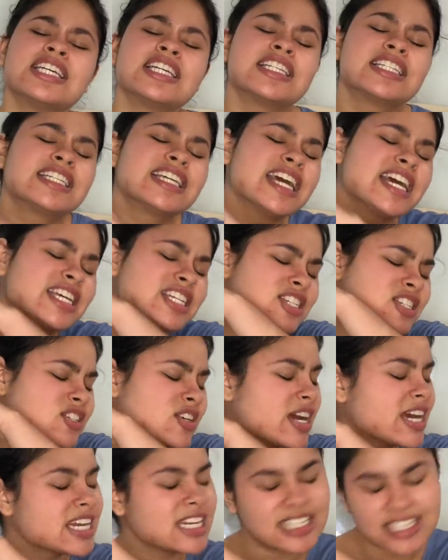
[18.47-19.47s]
just get
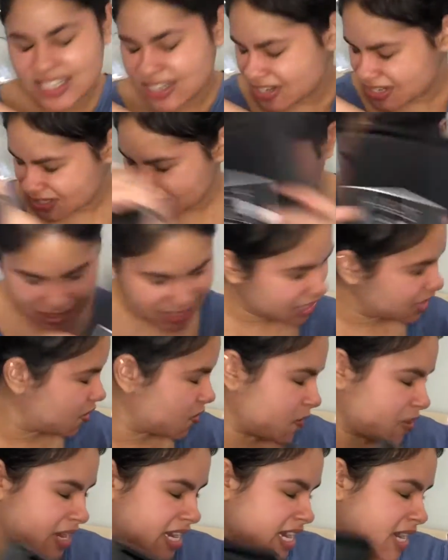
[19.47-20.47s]
straight into this
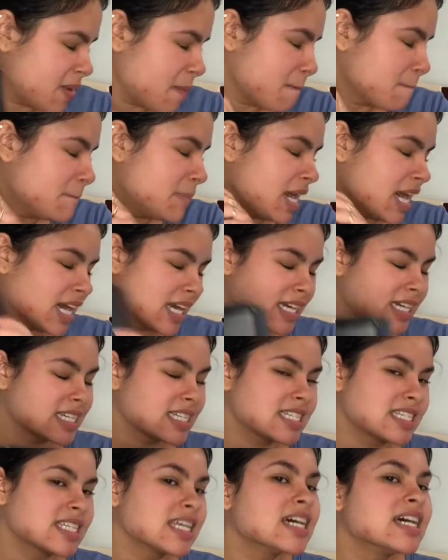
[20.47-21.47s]
video and
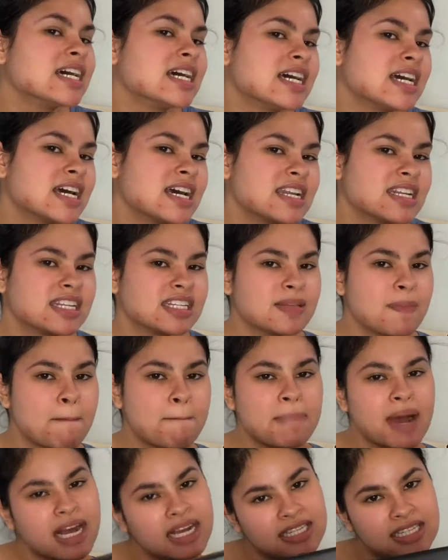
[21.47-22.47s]
unbox this
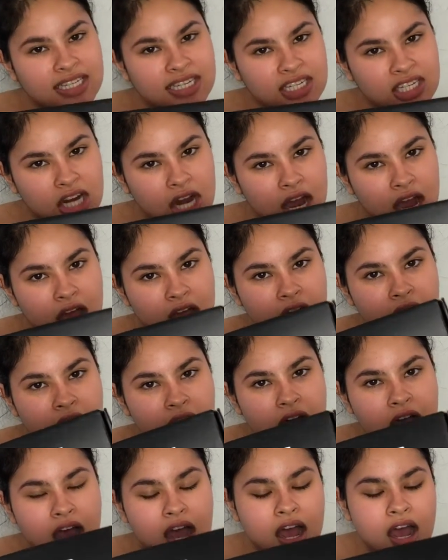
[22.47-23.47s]

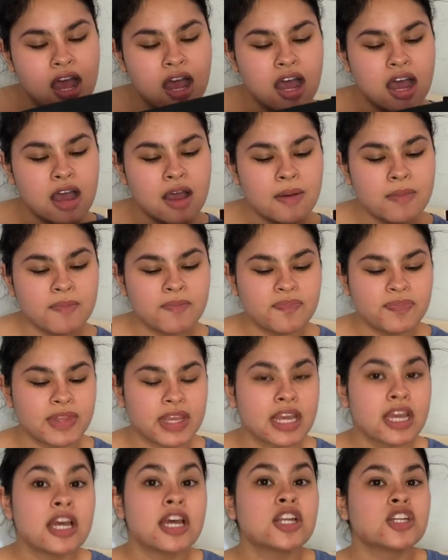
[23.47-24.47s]
Boxycharm
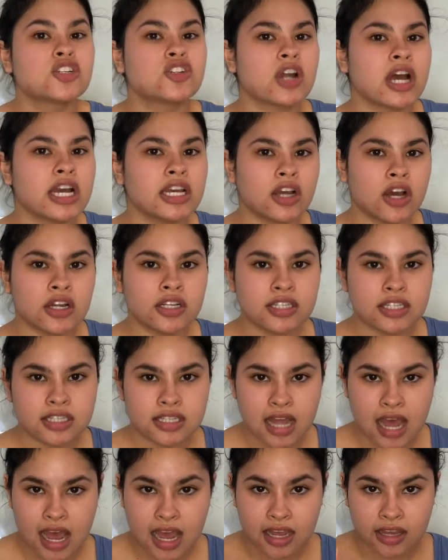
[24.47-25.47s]
try on
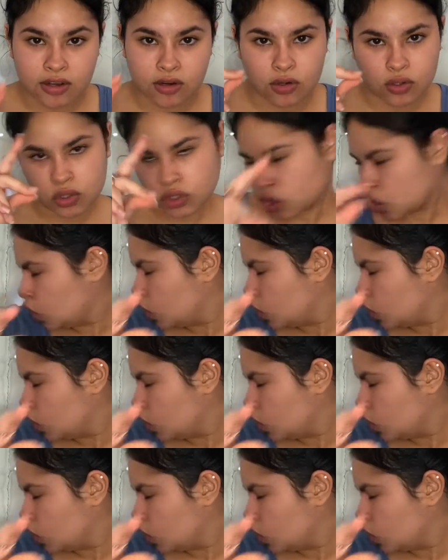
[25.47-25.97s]
style.